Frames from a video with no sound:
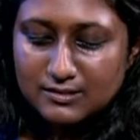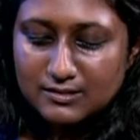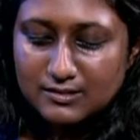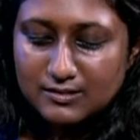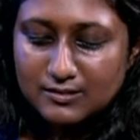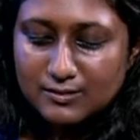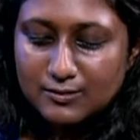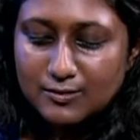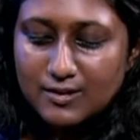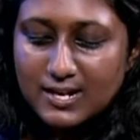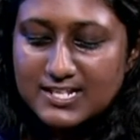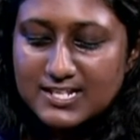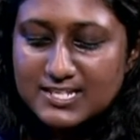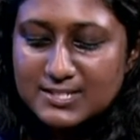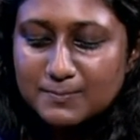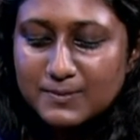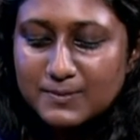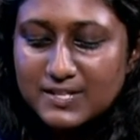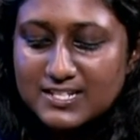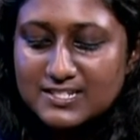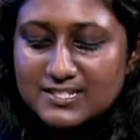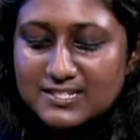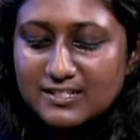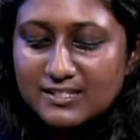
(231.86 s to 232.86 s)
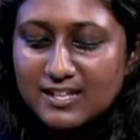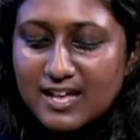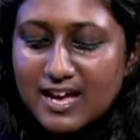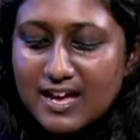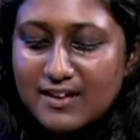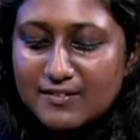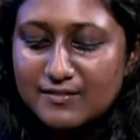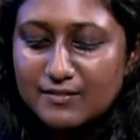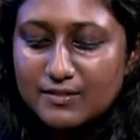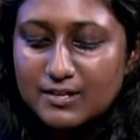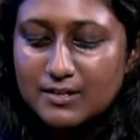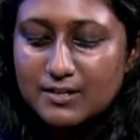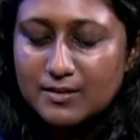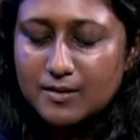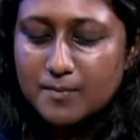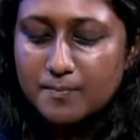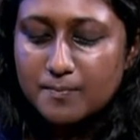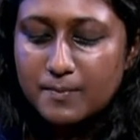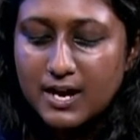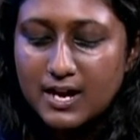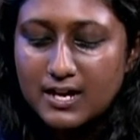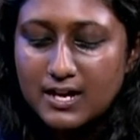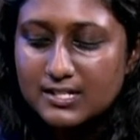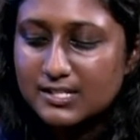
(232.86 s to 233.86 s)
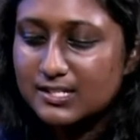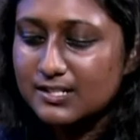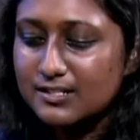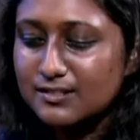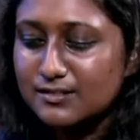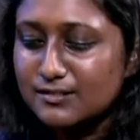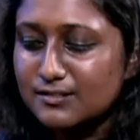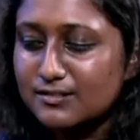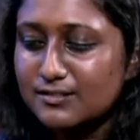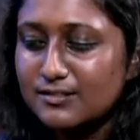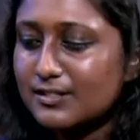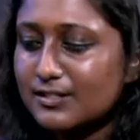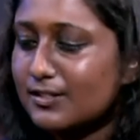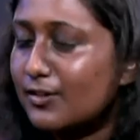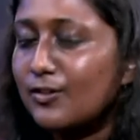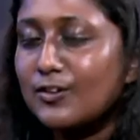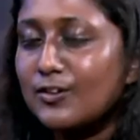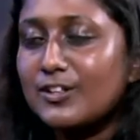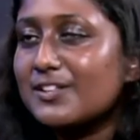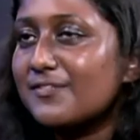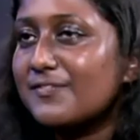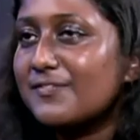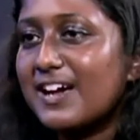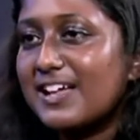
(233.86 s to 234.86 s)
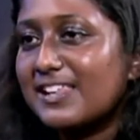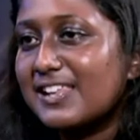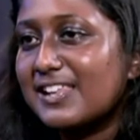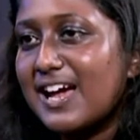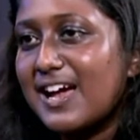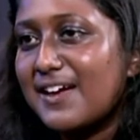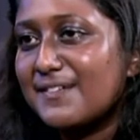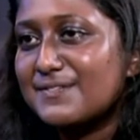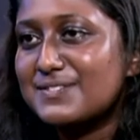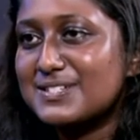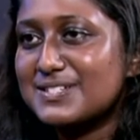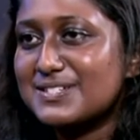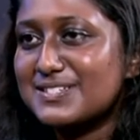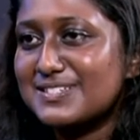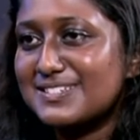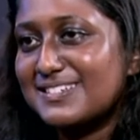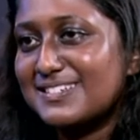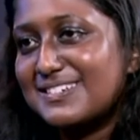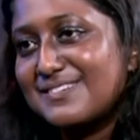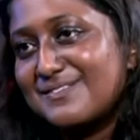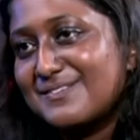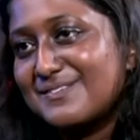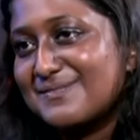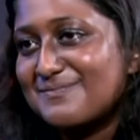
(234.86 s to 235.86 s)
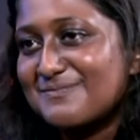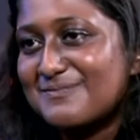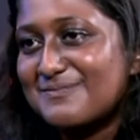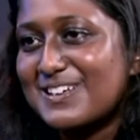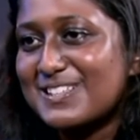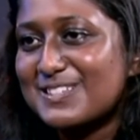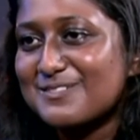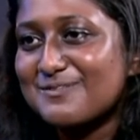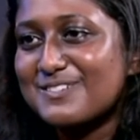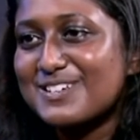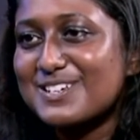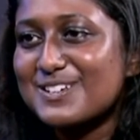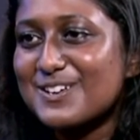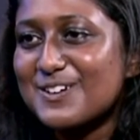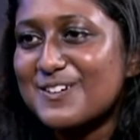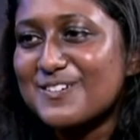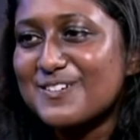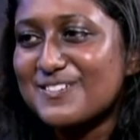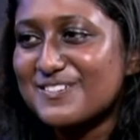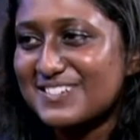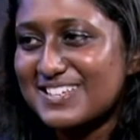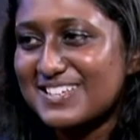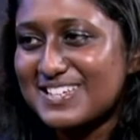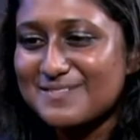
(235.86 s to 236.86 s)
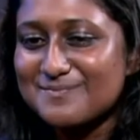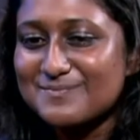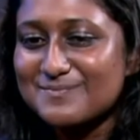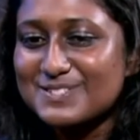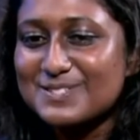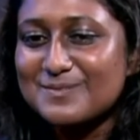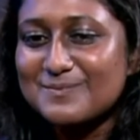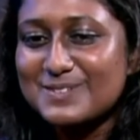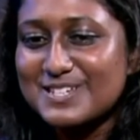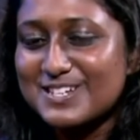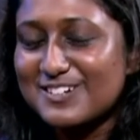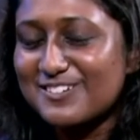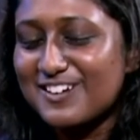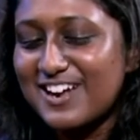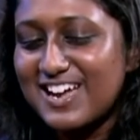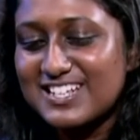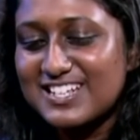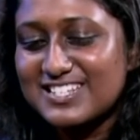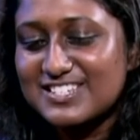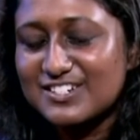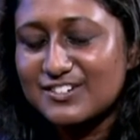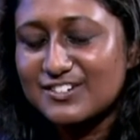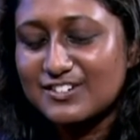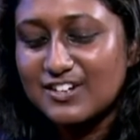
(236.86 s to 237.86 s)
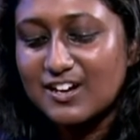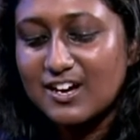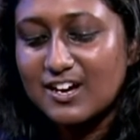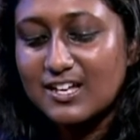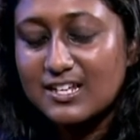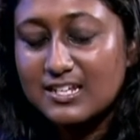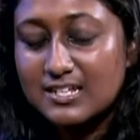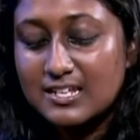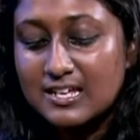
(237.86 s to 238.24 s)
Christ plays a part in all of our lives, whether we know him to be Christ or not.